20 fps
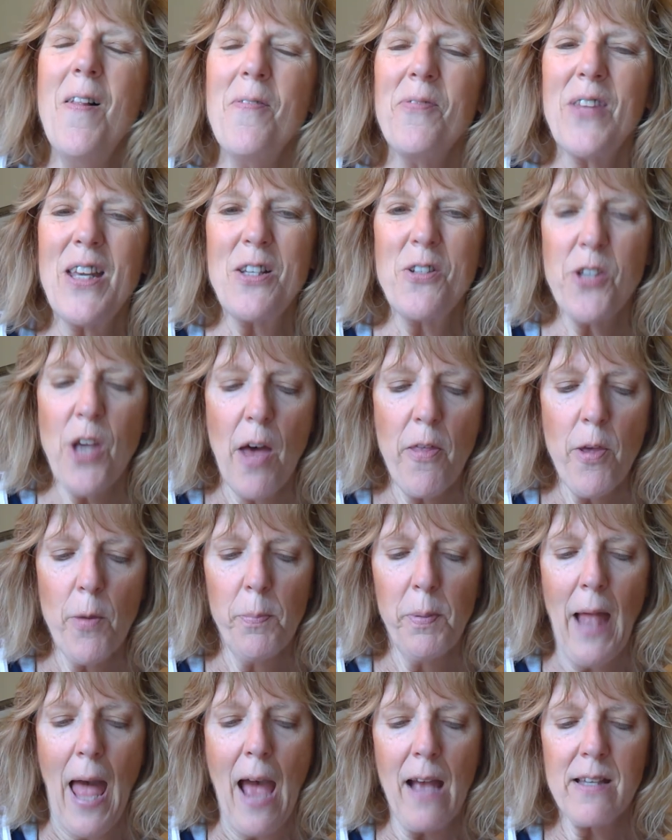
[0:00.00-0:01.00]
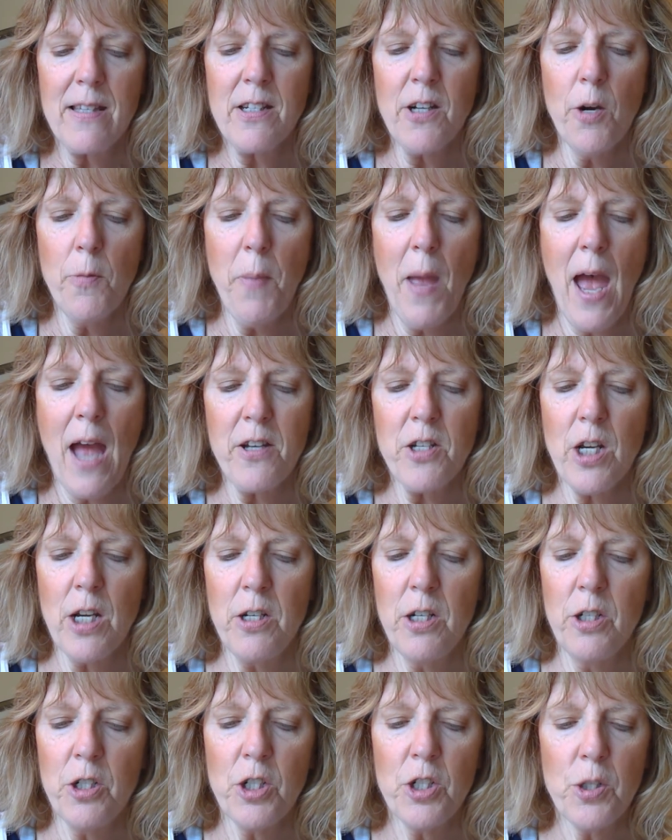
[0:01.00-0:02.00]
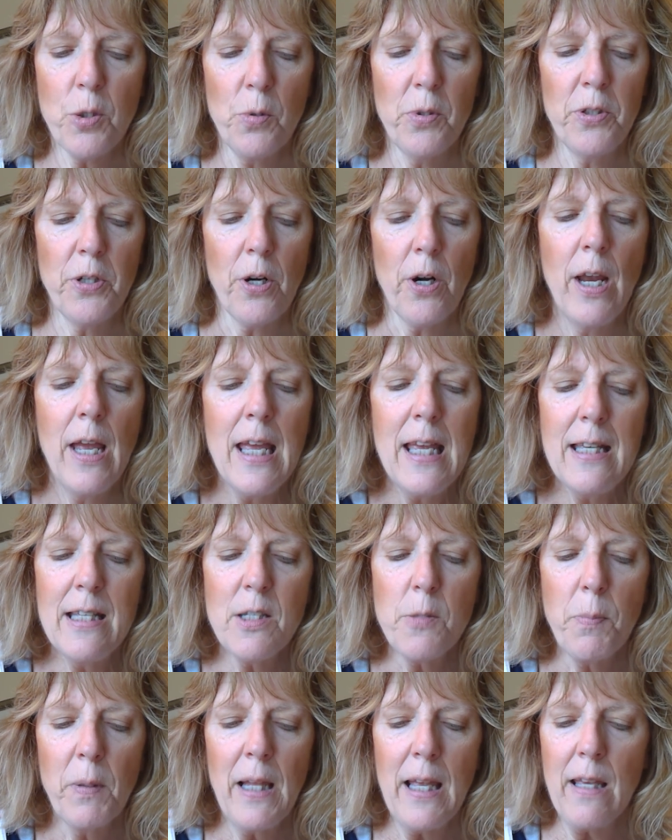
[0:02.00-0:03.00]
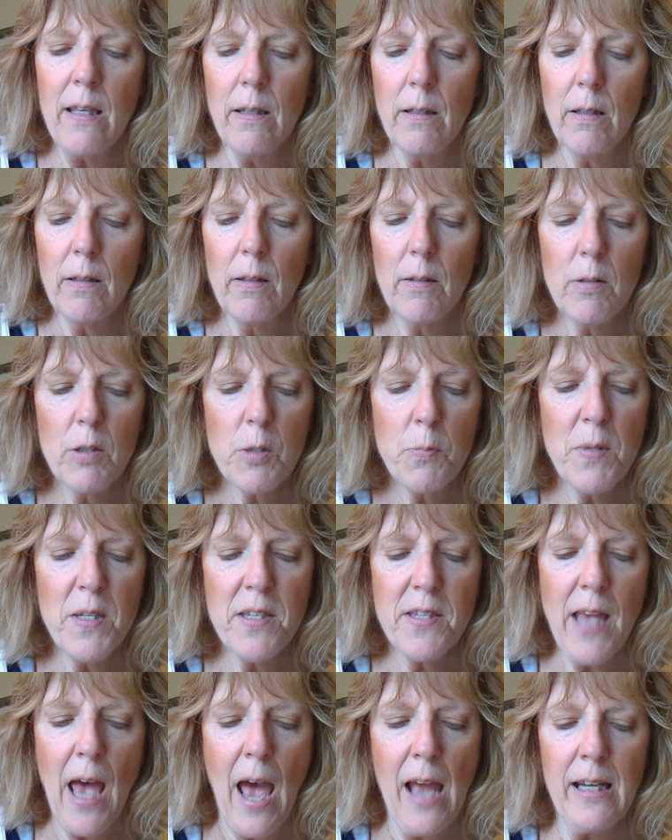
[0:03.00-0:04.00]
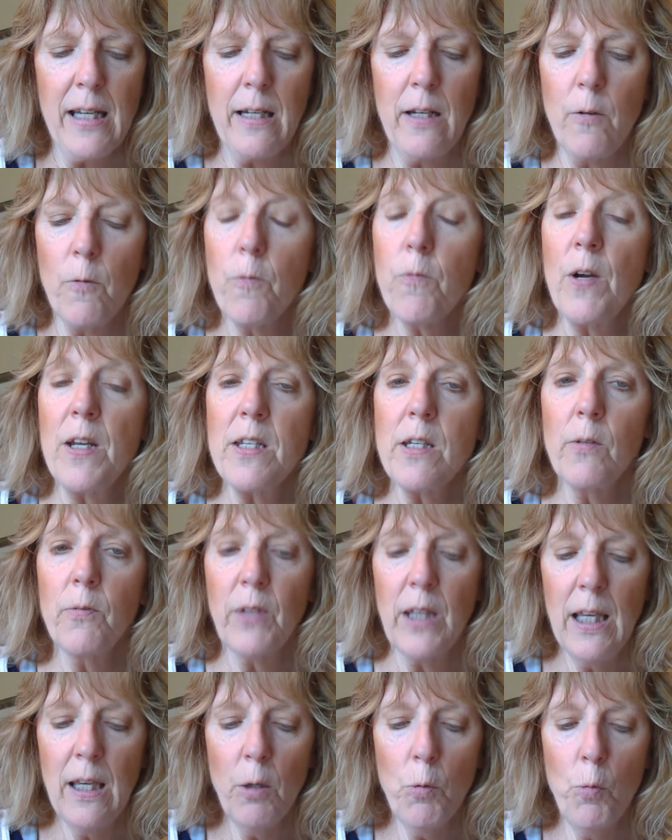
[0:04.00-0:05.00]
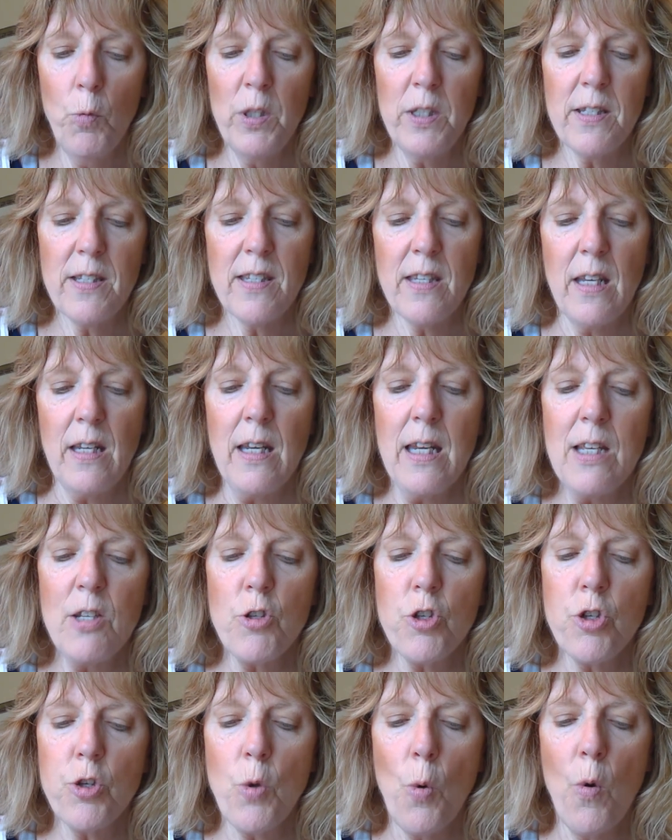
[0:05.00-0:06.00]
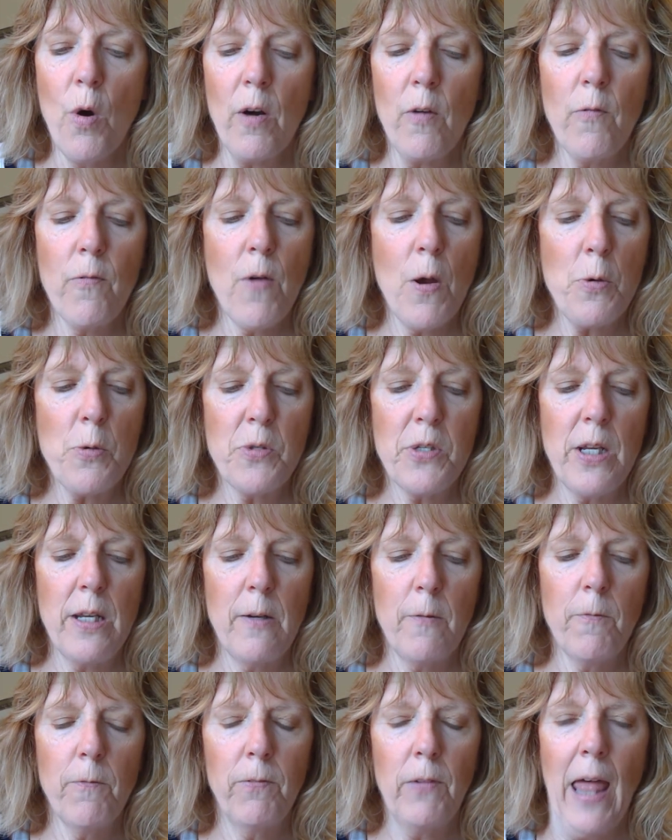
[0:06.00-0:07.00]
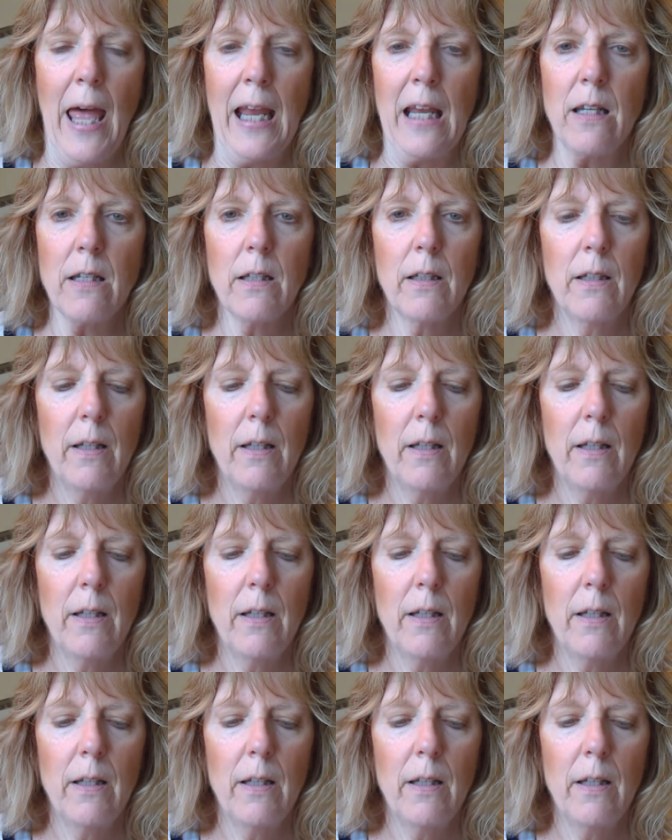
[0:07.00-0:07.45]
They saw the black star patch on his shoulder, his place beside and in front of King Whitsun, his sword frozen in flight.